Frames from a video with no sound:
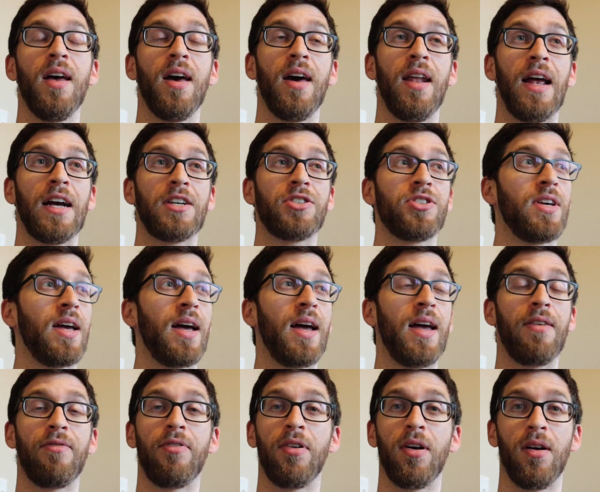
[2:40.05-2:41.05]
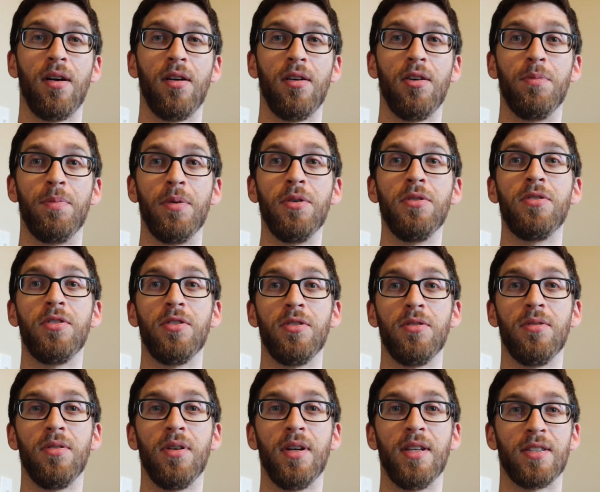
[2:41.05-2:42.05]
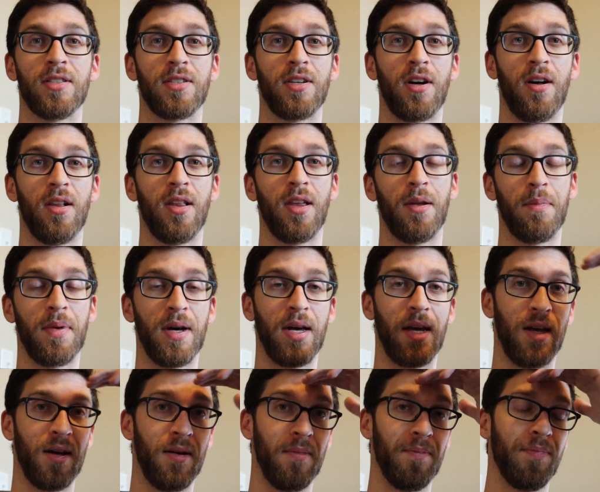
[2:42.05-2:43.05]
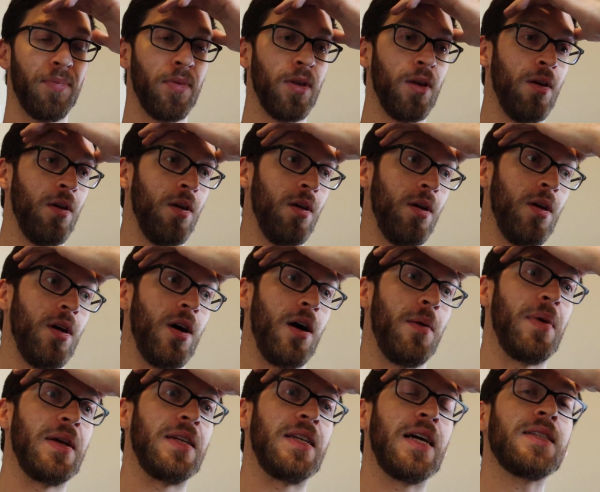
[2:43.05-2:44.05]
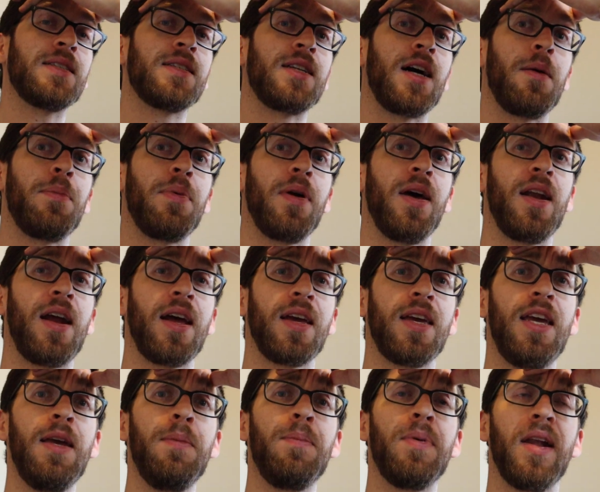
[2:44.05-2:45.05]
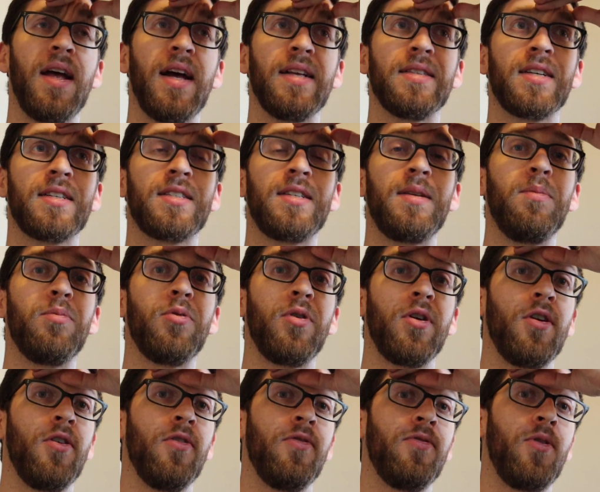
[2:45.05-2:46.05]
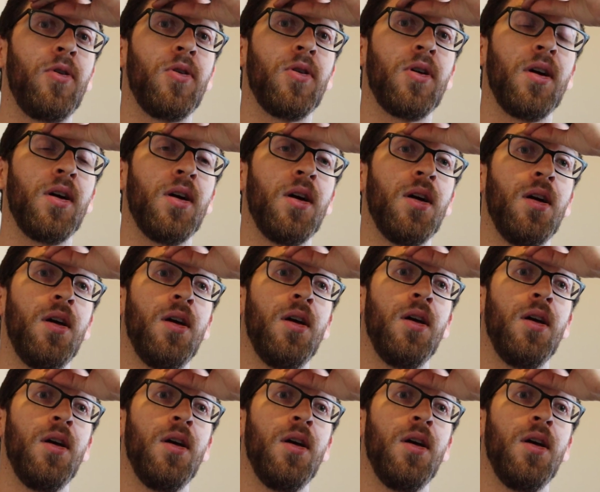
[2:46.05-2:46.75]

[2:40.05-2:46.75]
And actually I have a Ubuntu install on my desktop, and I keep it at 16.04